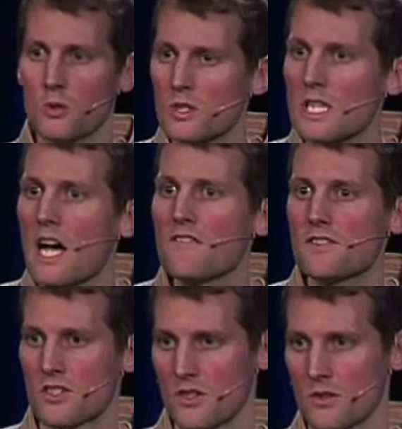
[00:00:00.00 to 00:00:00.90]
who
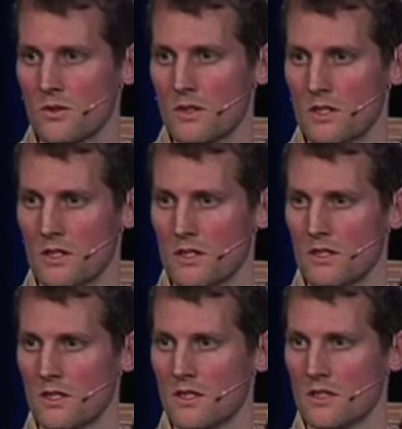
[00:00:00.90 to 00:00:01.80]
loves you
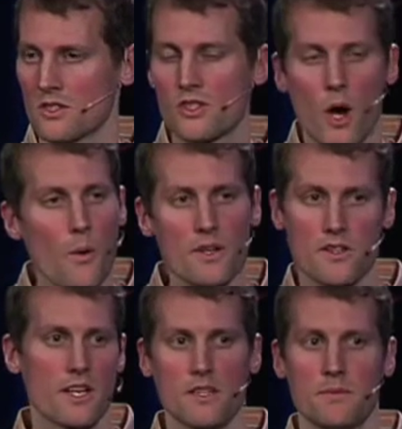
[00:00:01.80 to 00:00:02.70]
so
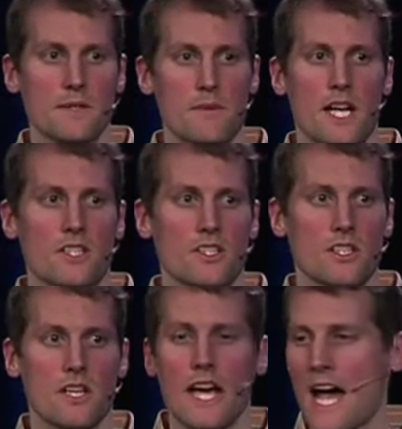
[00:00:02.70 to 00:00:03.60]
incredibly
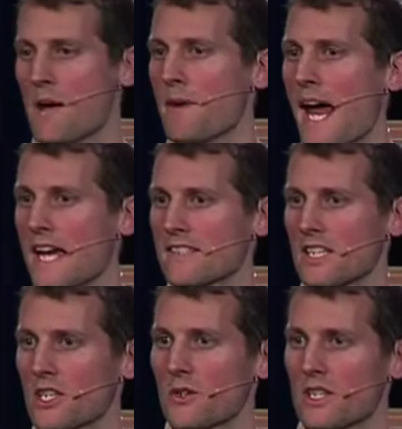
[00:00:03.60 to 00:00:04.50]
much, I'm
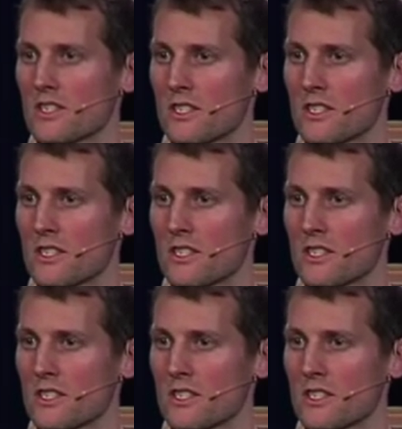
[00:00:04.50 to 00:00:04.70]
asking you